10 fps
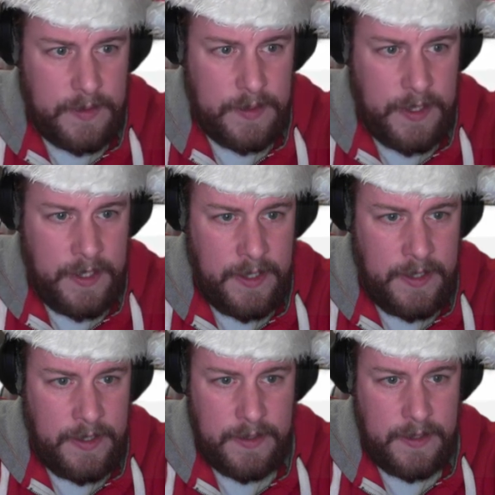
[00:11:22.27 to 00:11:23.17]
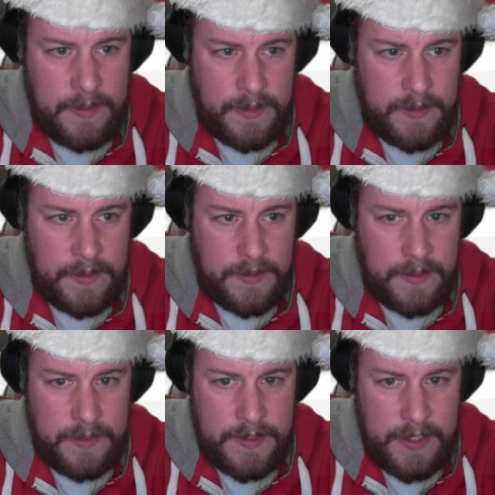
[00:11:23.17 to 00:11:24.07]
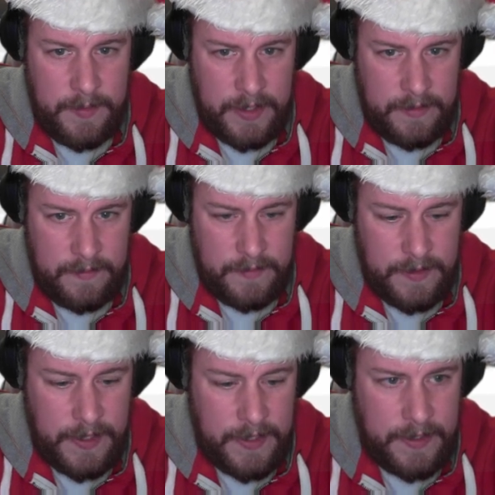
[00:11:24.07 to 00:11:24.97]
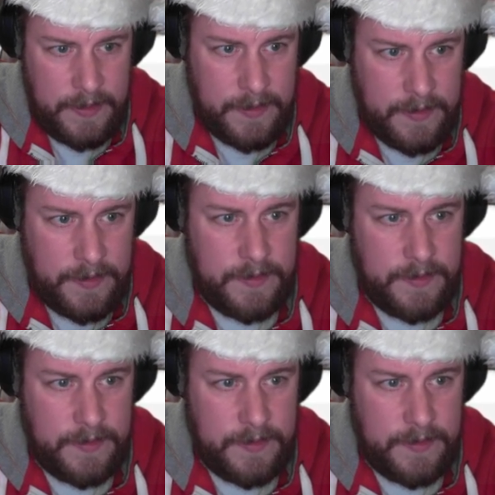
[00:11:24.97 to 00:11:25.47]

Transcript: a, and then same again for a dot